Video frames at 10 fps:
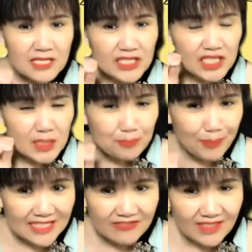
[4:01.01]

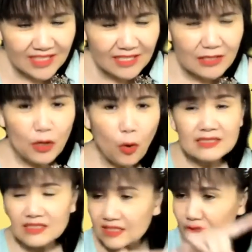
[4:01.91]
specifically,
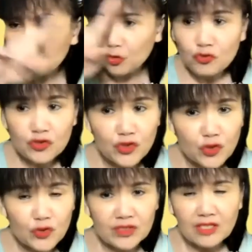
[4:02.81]
just don't use
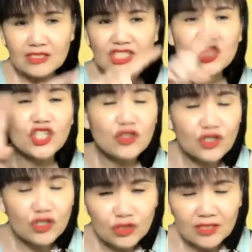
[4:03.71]
the
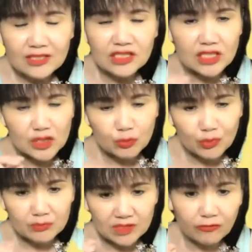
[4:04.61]
general
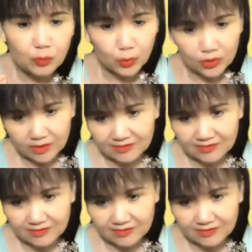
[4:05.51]
descriptive word.